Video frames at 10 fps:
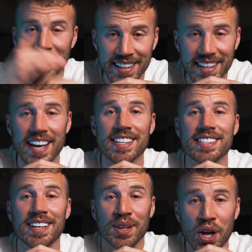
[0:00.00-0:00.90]
And
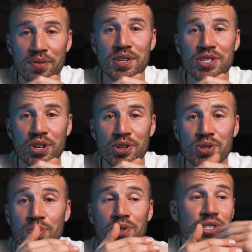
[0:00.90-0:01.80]
yes, a lot of these
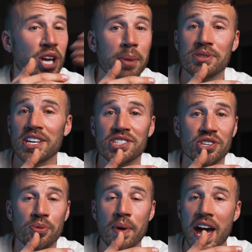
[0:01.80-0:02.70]
girls will stop
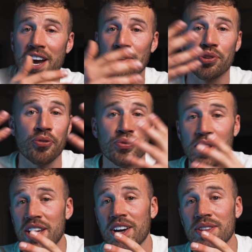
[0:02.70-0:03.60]
texting you back or they'll
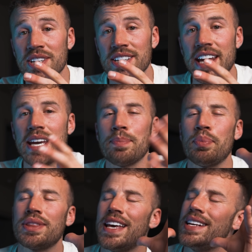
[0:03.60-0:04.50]
flake on the date,
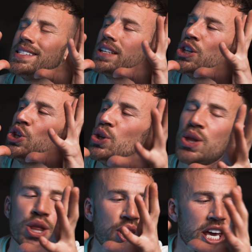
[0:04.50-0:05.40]
but that is a
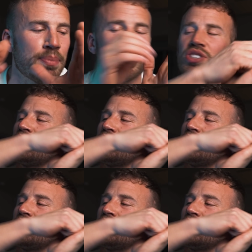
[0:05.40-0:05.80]
good thing because you